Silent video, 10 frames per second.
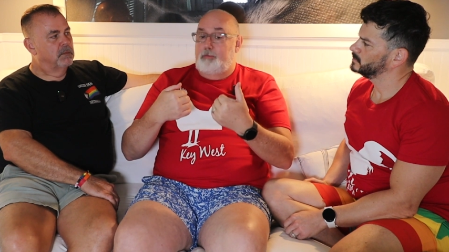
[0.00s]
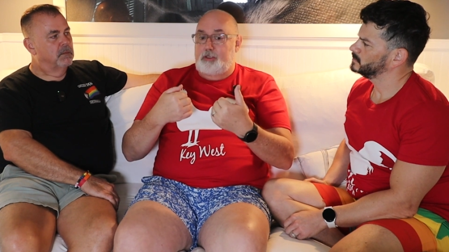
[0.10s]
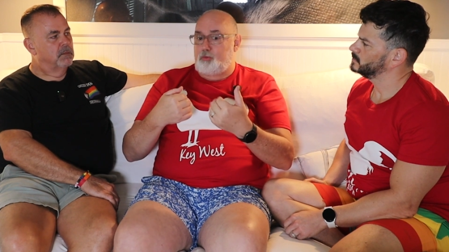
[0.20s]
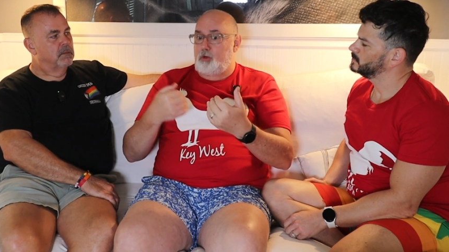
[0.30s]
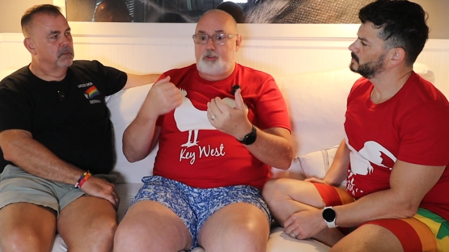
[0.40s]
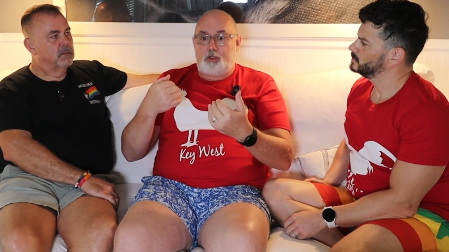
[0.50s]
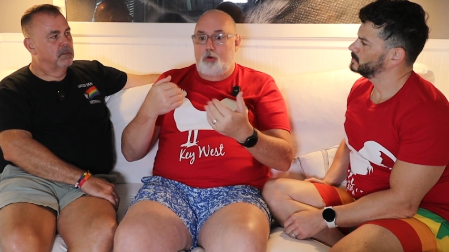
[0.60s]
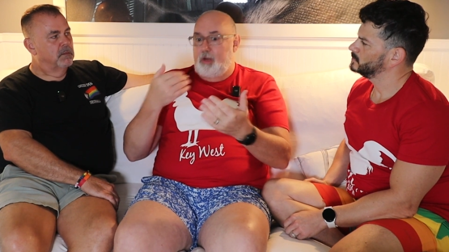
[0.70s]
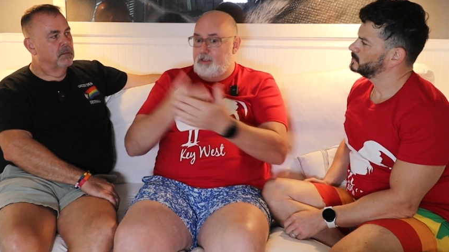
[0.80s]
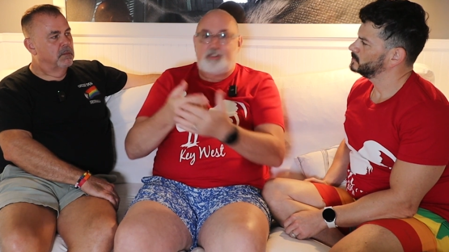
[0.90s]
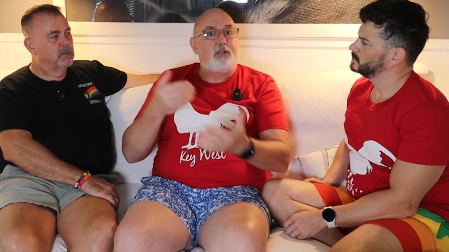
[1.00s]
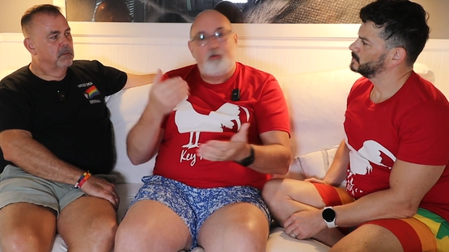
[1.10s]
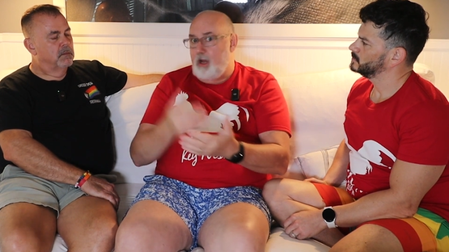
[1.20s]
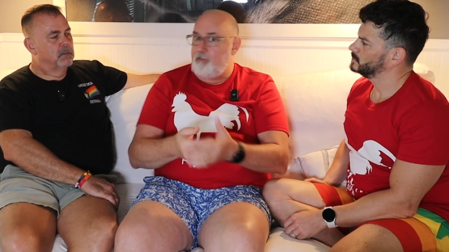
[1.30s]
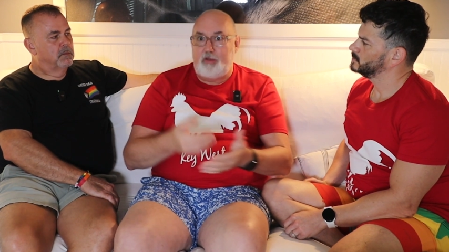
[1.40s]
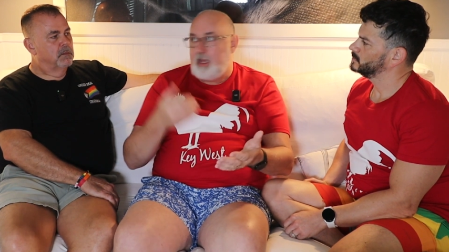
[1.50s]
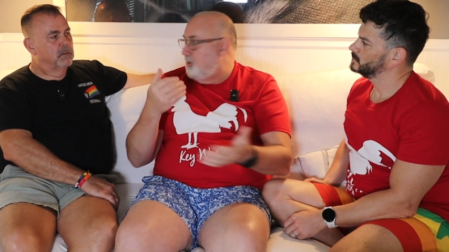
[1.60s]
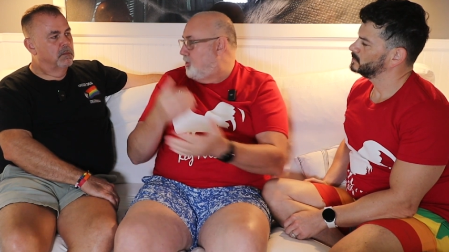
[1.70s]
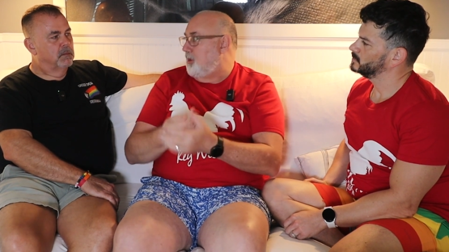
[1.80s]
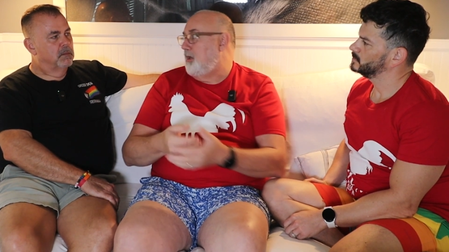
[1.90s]
Speaker 1: Because we're so instant
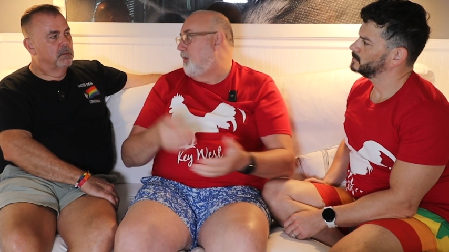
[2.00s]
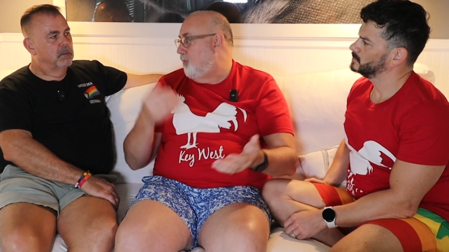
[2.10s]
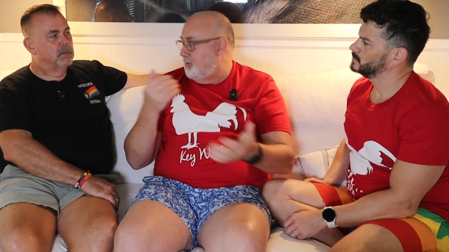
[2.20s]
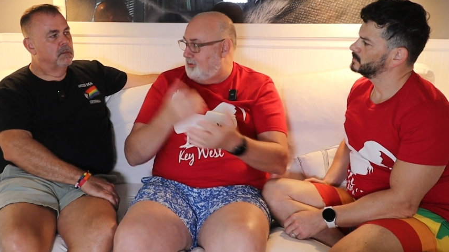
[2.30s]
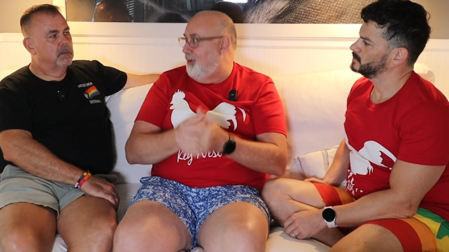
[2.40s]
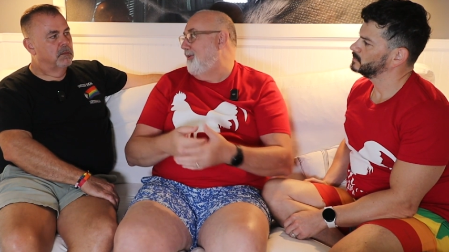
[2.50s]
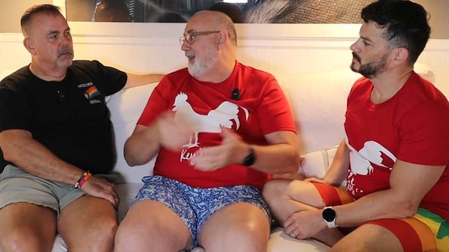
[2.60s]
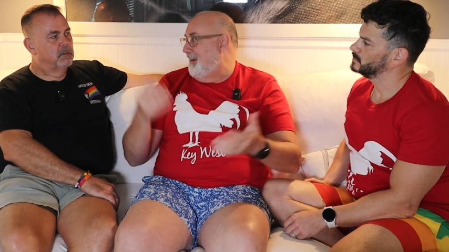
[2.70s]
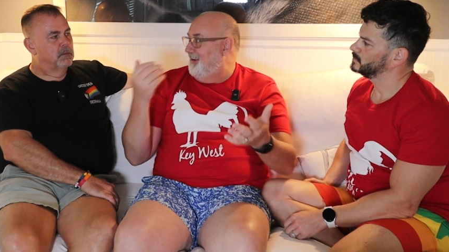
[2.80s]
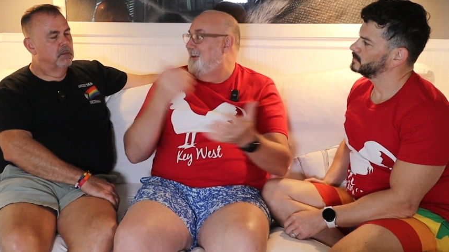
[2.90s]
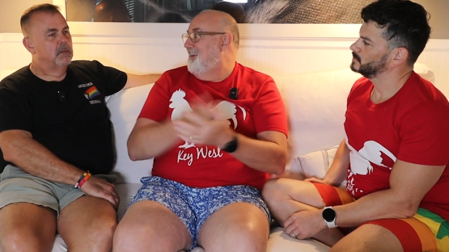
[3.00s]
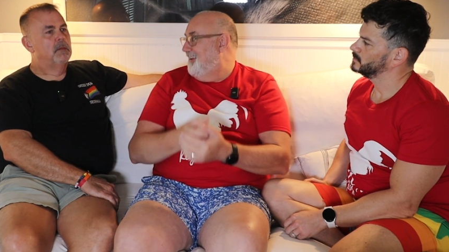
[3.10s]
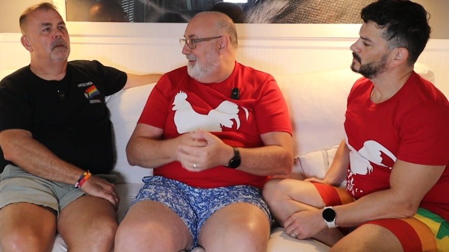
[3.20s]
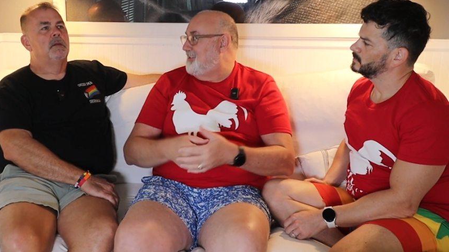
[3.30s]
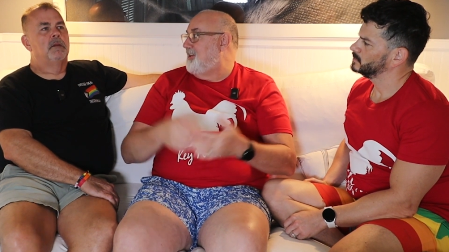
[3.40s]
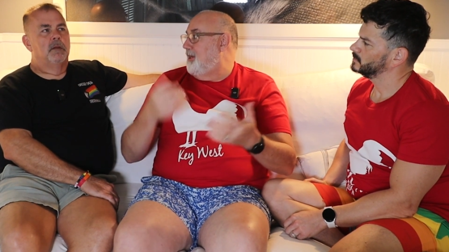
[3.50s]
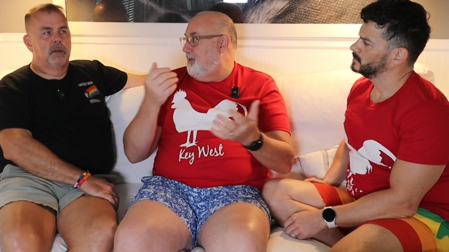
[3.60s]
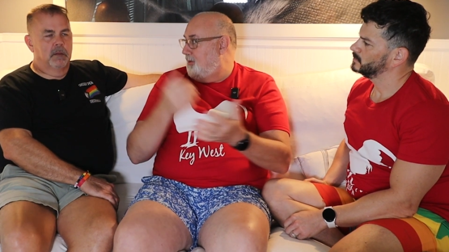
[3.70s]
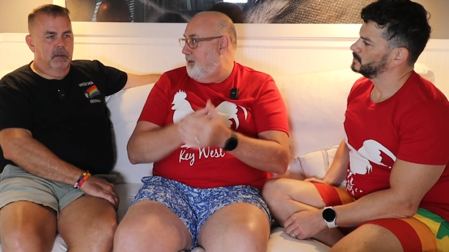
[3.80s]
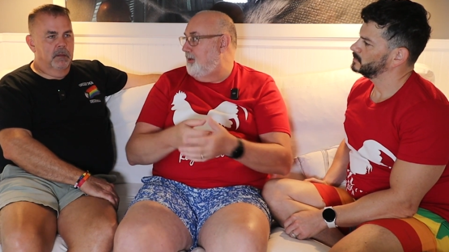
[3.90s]
gratification here. We're so like let's get it
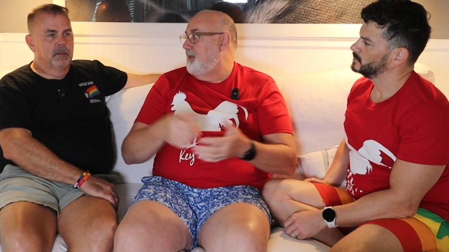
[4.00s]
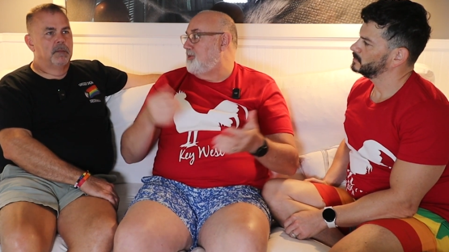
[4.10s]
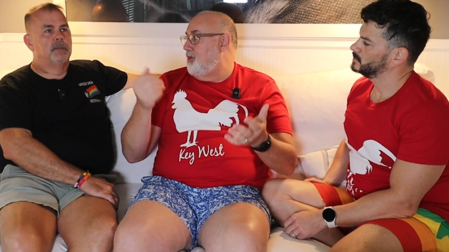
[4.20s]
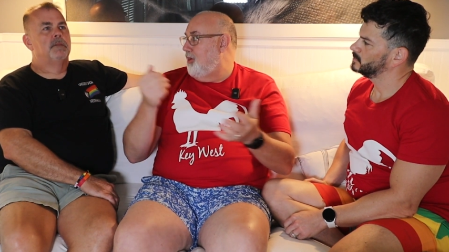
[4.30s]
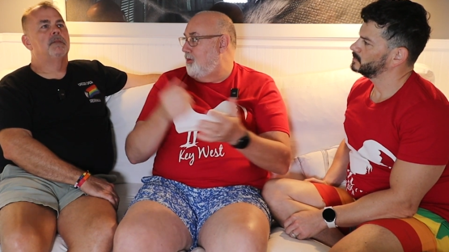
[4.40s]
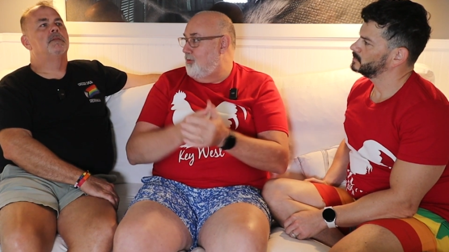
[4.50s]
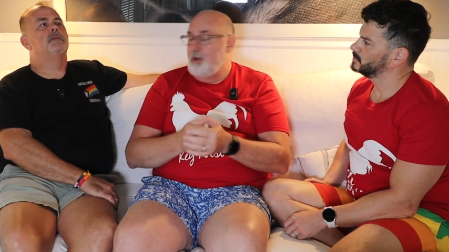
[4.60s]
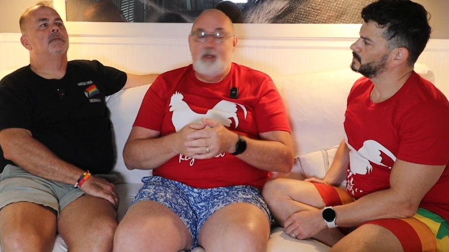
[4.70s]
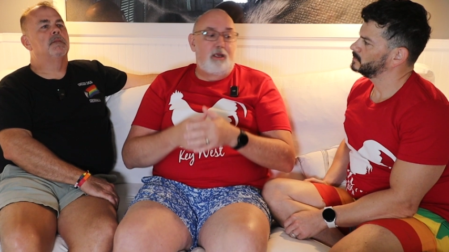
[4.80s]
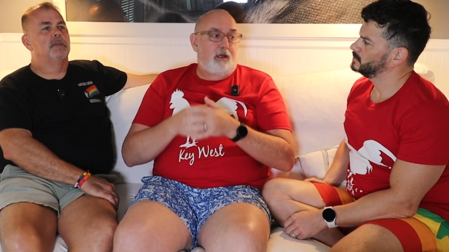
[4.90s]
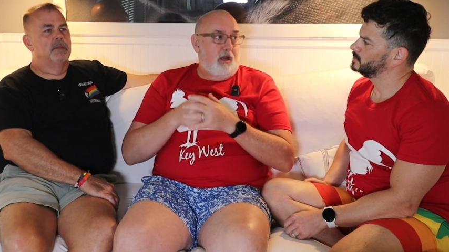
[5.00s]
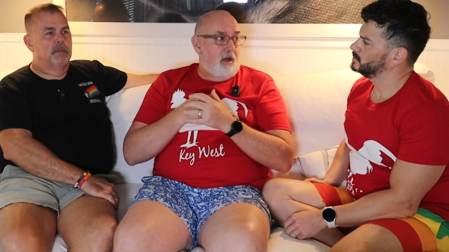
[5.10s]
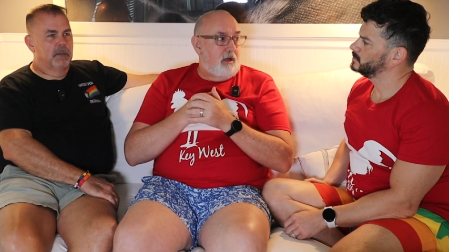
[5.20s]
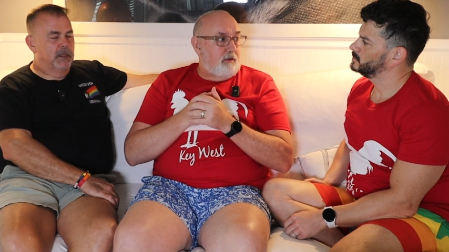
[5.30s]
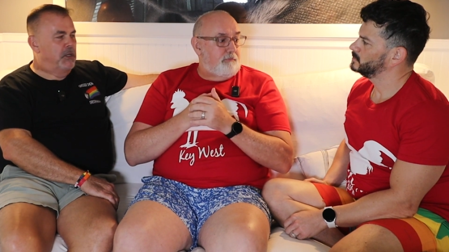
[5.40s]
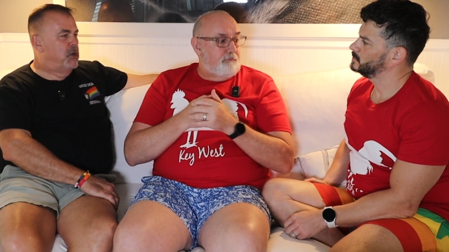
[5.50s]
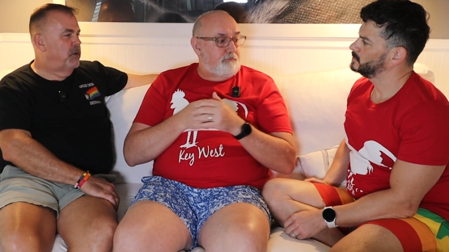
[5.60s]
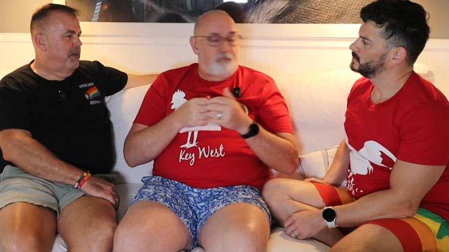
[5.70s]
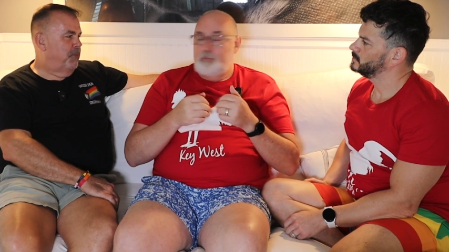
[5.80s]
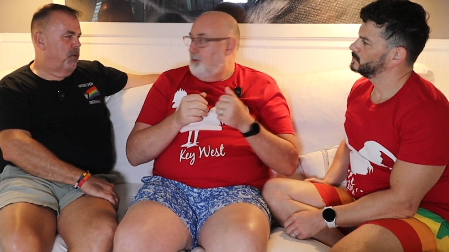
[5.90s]
done, let's go. Mm-hmm. Um, the new
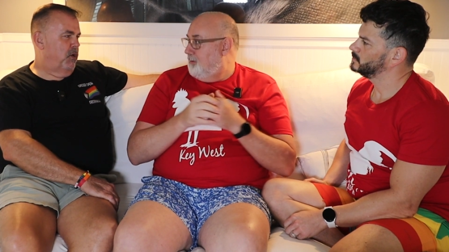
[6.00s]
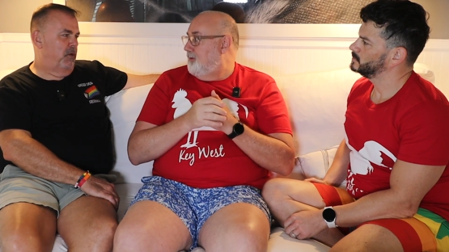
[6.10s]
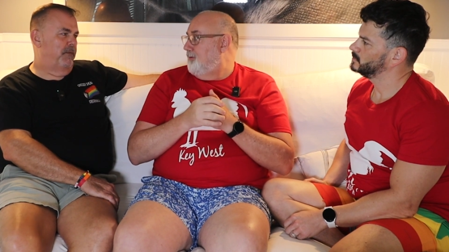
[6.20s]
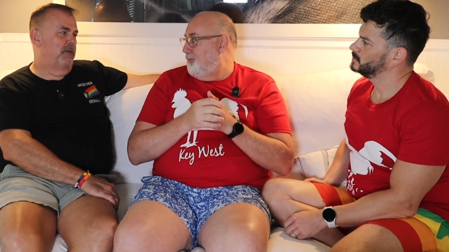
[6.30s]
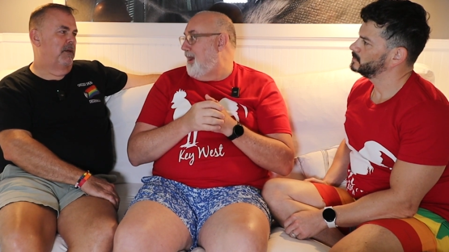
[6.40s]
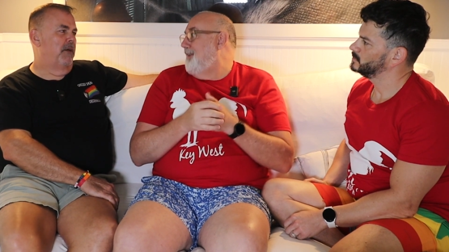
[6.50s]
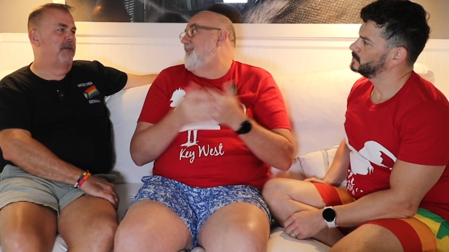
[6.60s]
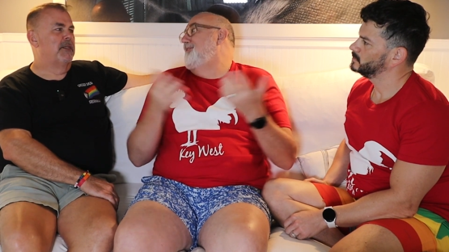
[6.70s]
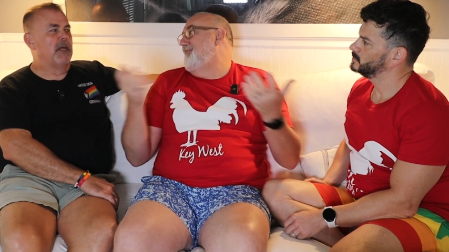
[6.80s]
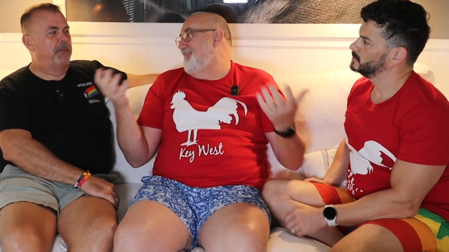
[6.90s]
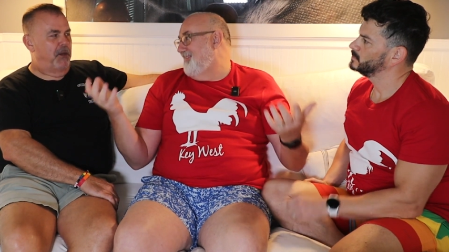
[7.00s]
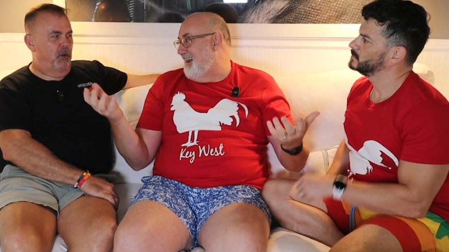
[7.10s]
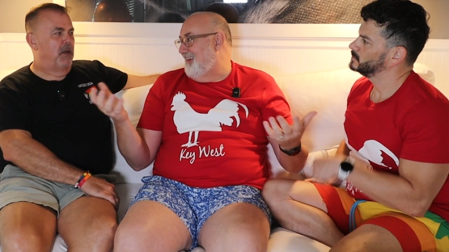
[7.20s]
and improved. Right, Everything's got to be new